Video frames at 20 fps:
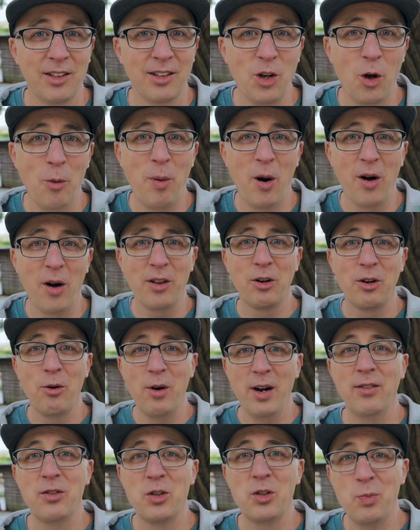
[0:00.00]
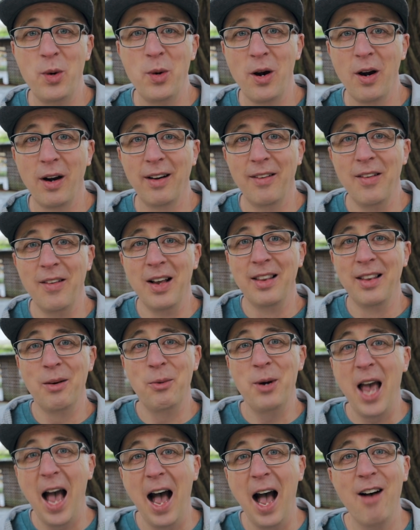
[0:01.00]
It's all part of the creative spirit that
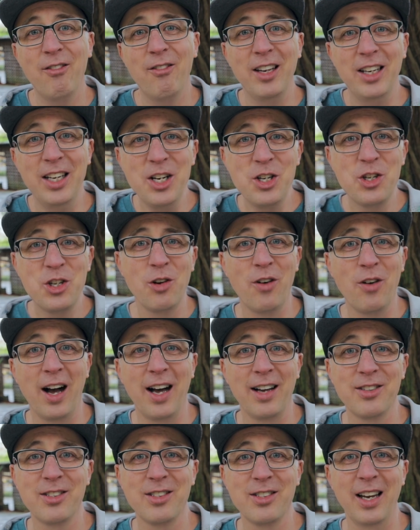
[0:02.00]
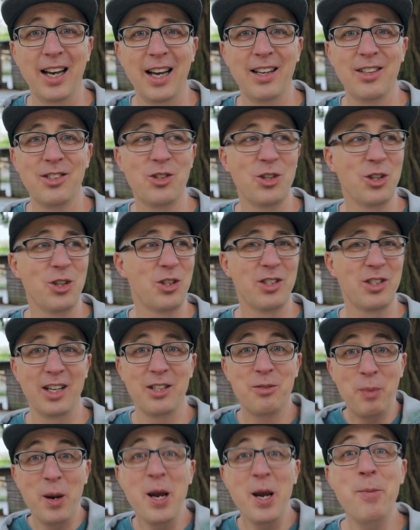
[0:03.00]
we have in each of us as
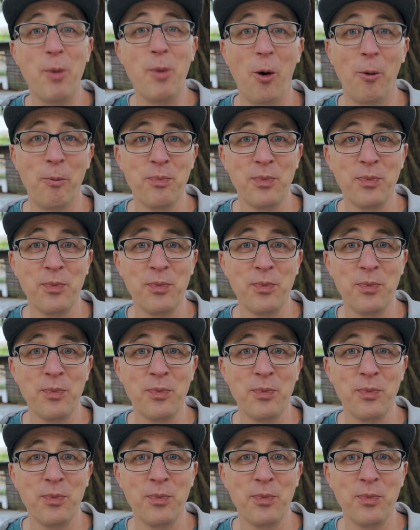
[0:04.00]
people.